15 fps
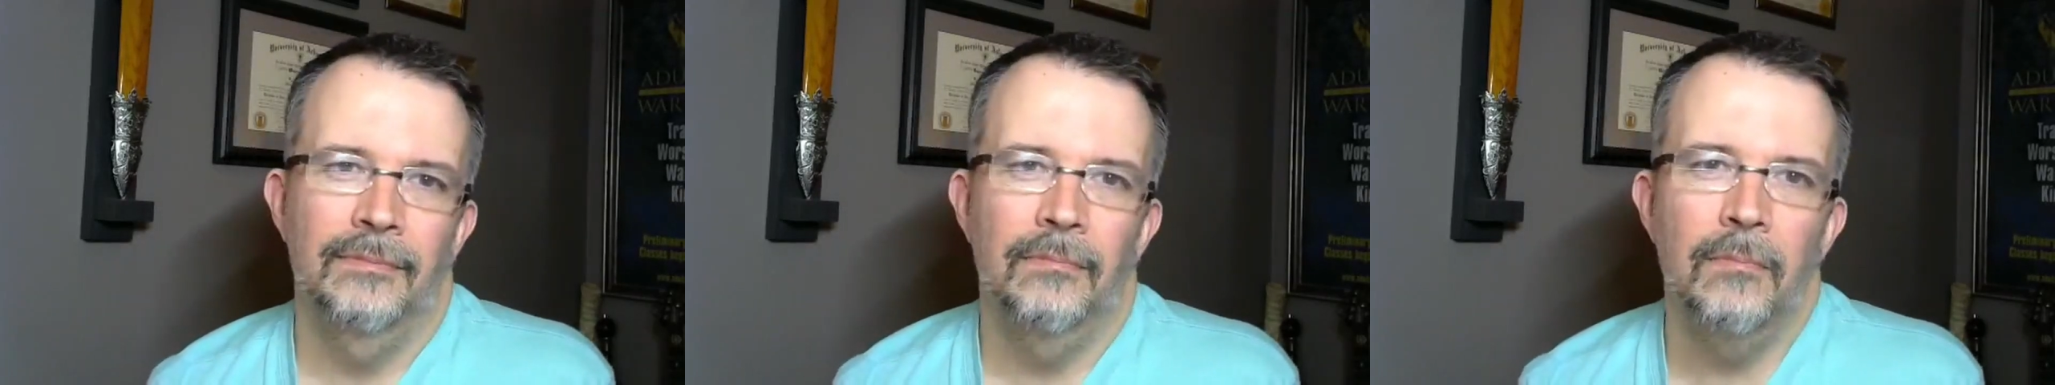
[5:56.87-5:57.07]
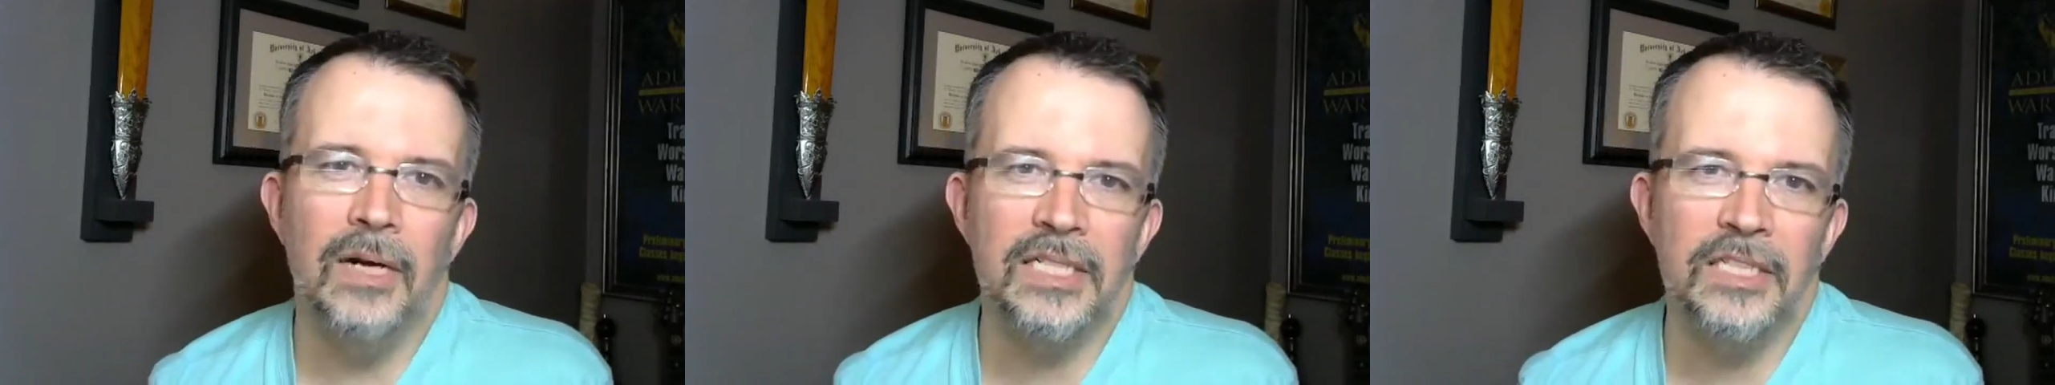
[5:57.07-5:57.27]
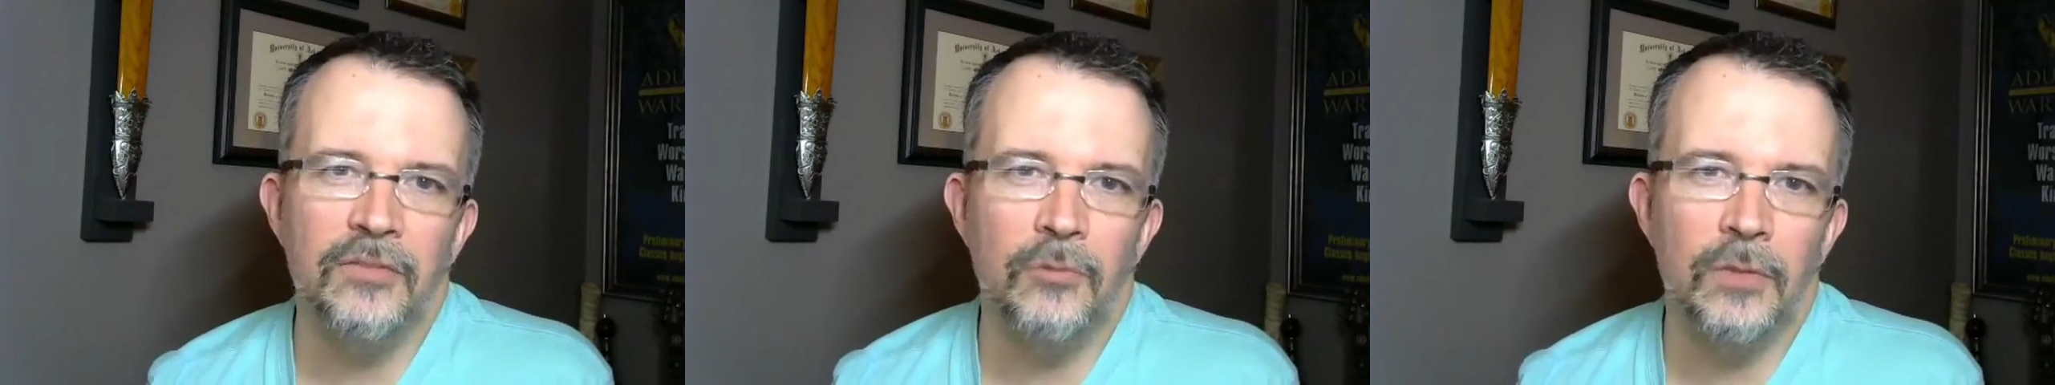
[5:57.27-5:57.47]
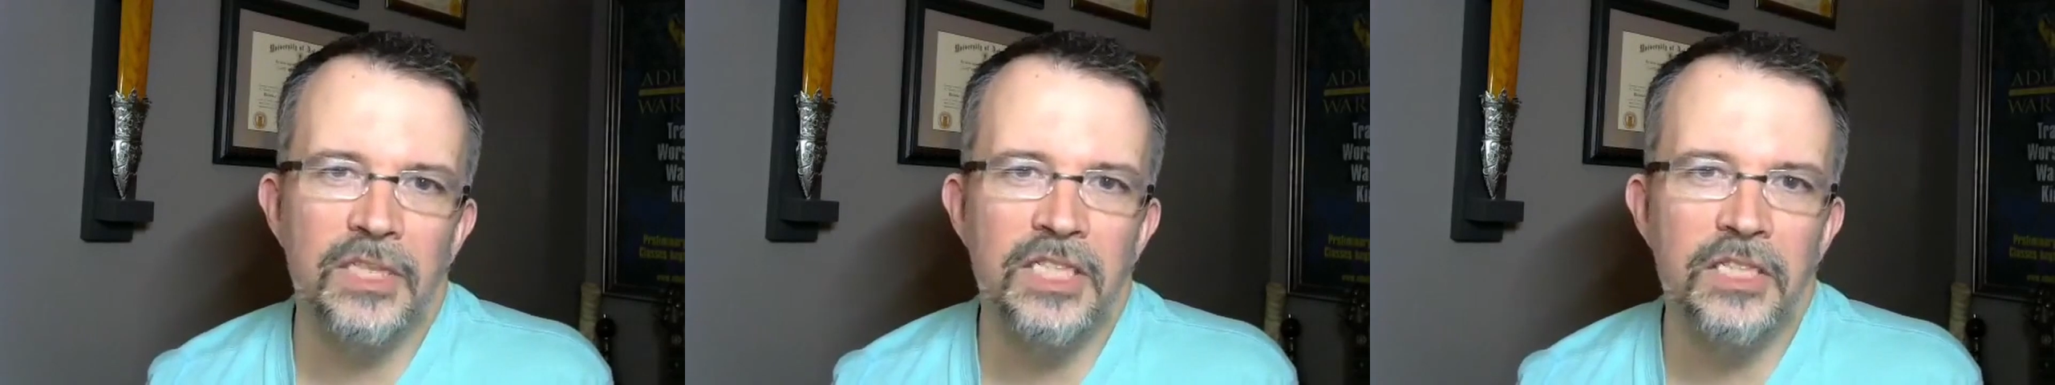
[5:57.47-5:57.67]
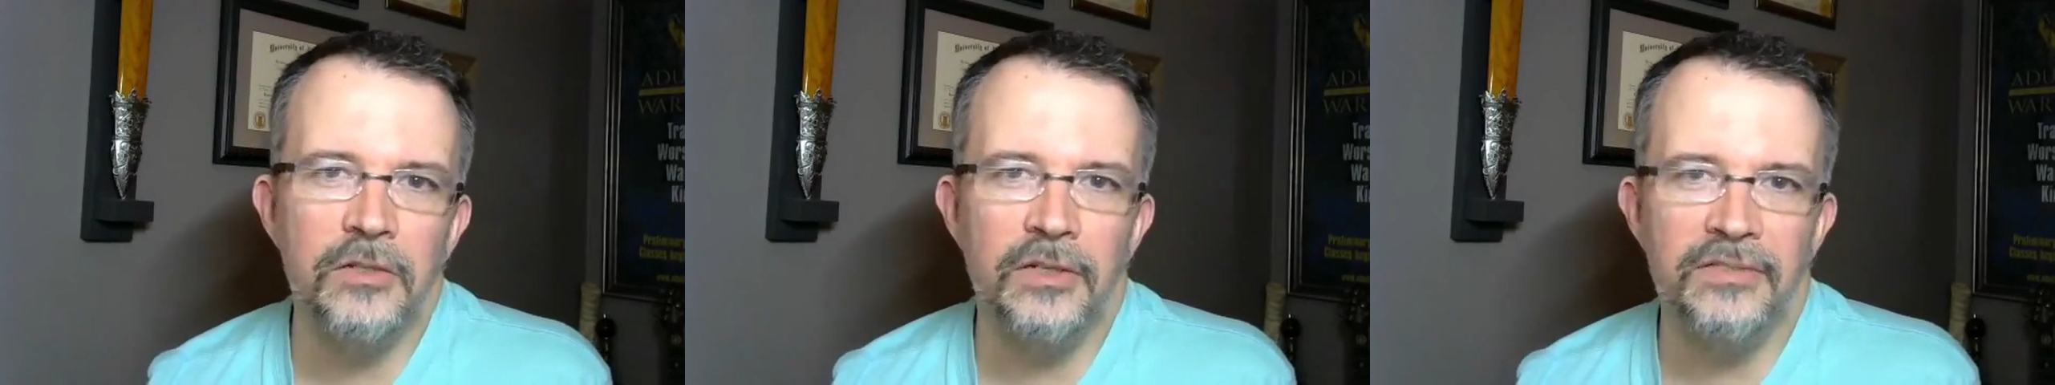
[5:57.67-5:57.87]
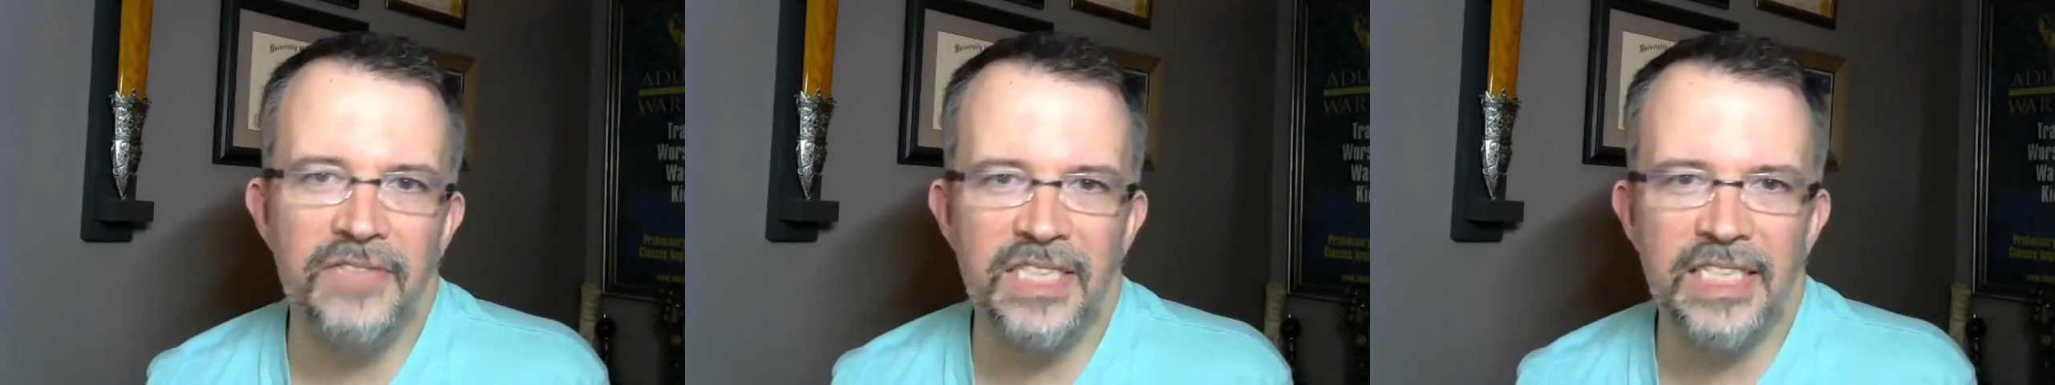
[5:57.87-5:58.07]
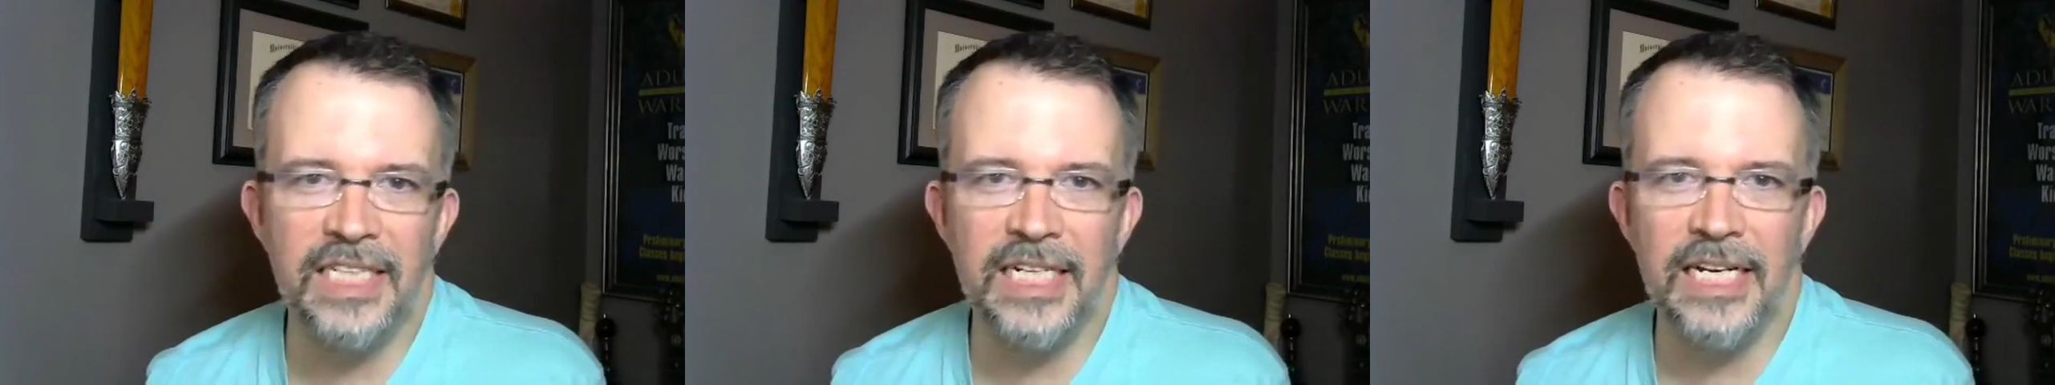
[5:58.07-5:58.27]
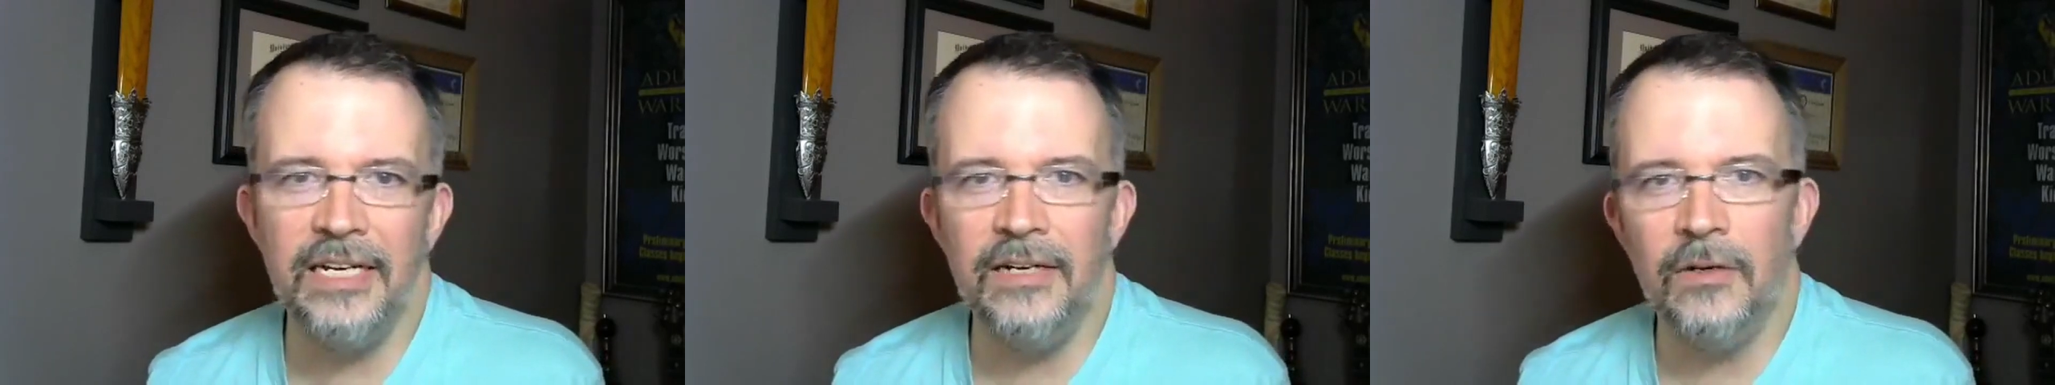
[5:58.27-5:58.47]
Much of what you have
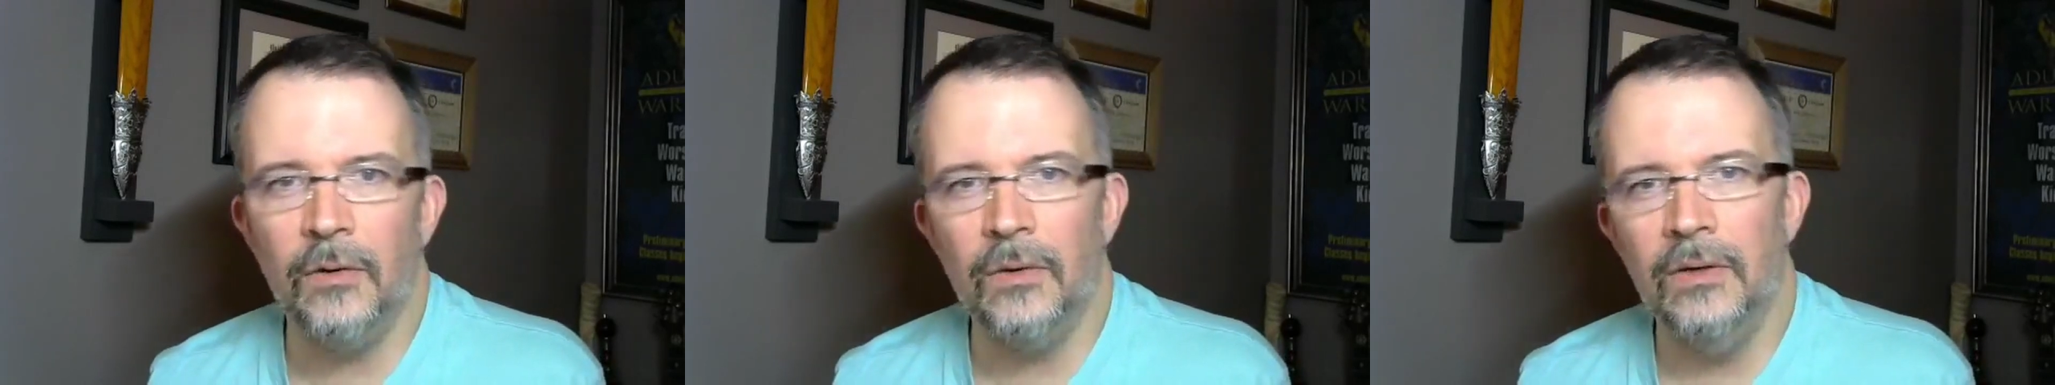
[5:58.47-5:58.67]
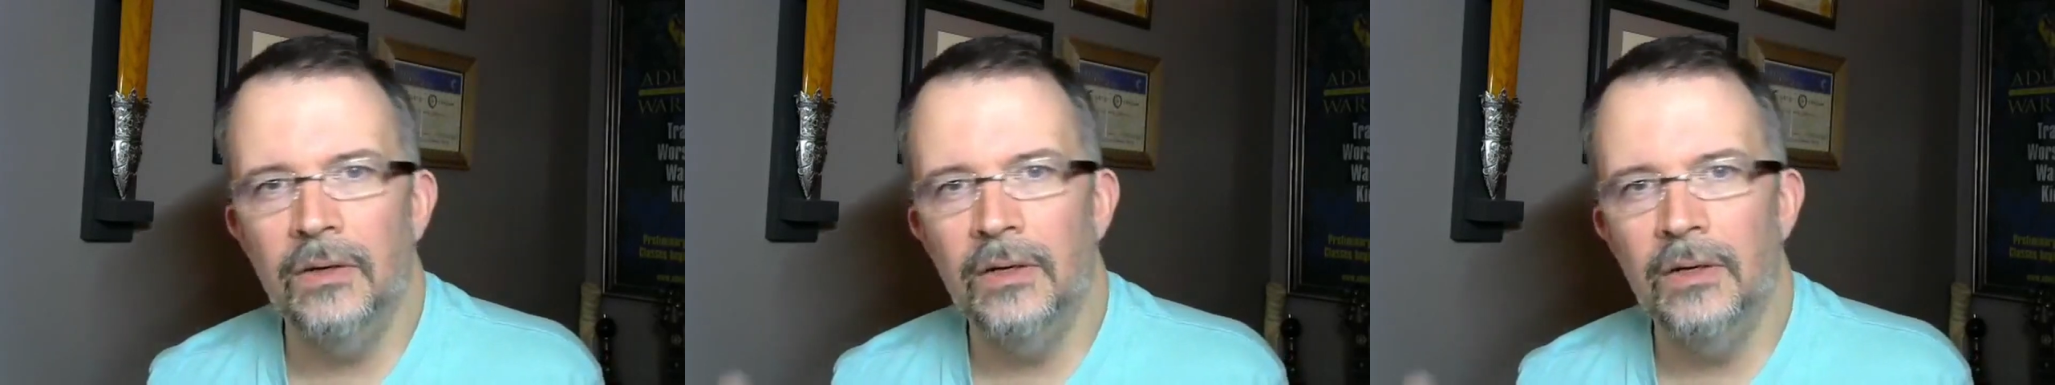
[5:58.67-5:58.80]
seen